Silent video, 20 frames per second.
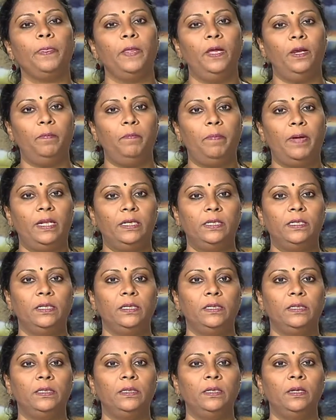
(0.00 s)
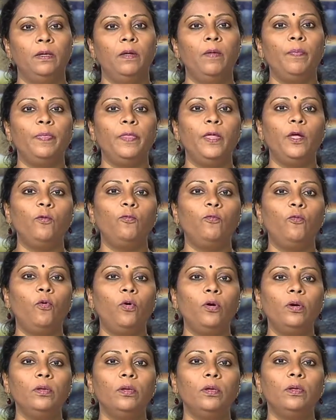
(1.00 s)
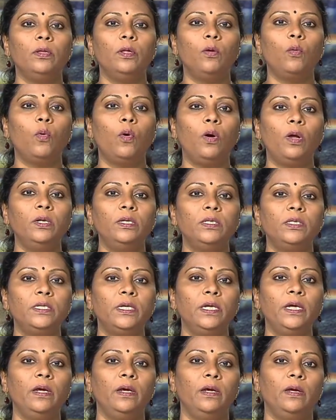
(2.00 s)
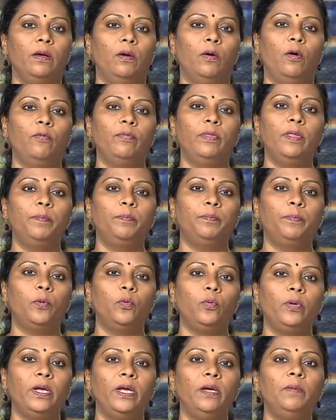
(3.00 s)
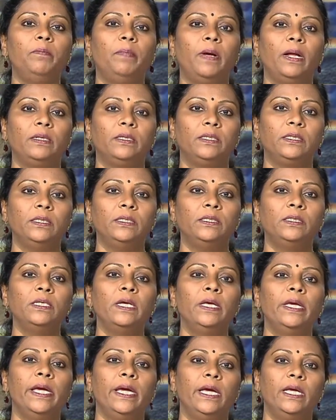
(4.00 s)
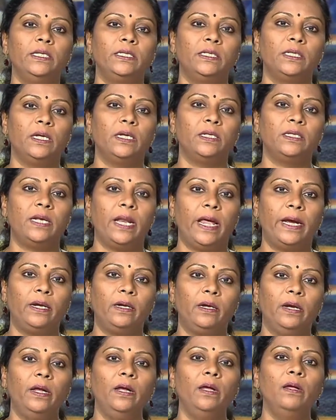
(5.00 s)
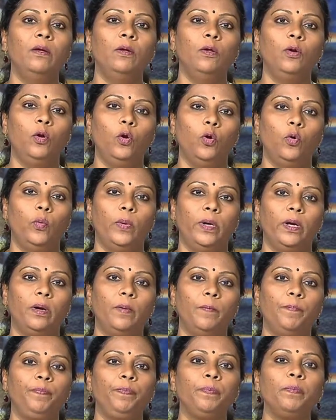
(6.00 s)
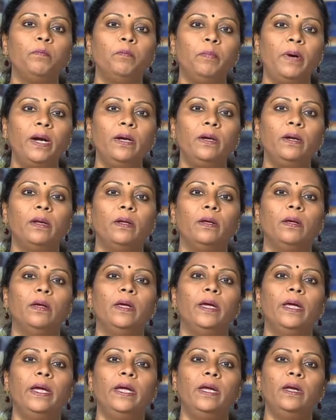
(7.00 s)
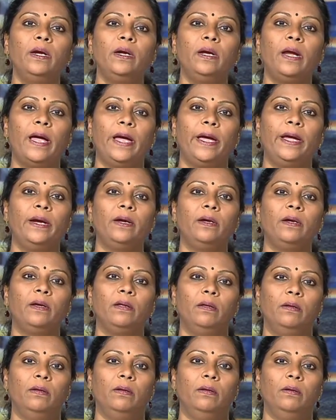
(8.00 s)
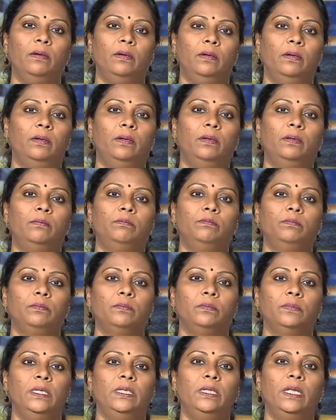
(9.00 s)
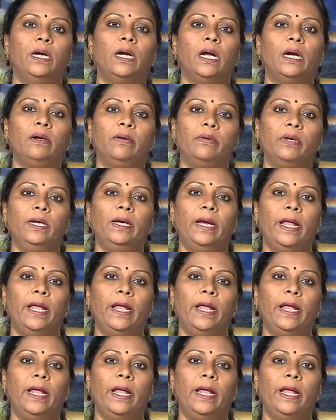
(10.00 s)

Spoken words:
in pulses. Therefore the quality of the protein pulses is slightly lower. But in a diet in the country